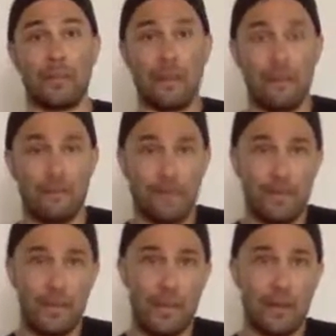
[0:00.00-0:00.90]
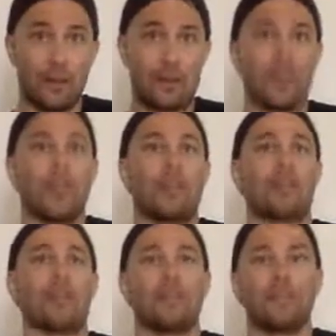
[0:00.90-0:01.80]
And from there,
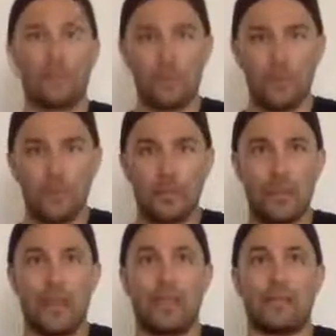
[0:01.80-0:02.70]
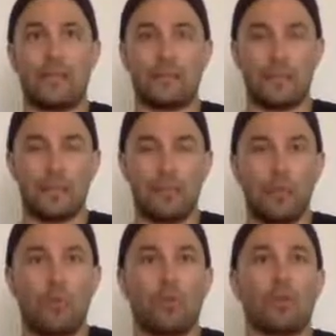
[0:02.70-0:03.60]
using your hands to
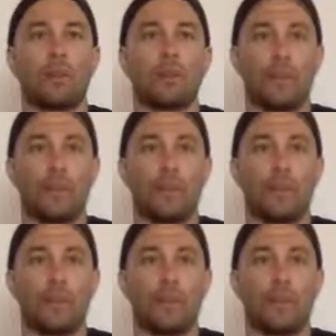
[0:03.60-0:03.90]
support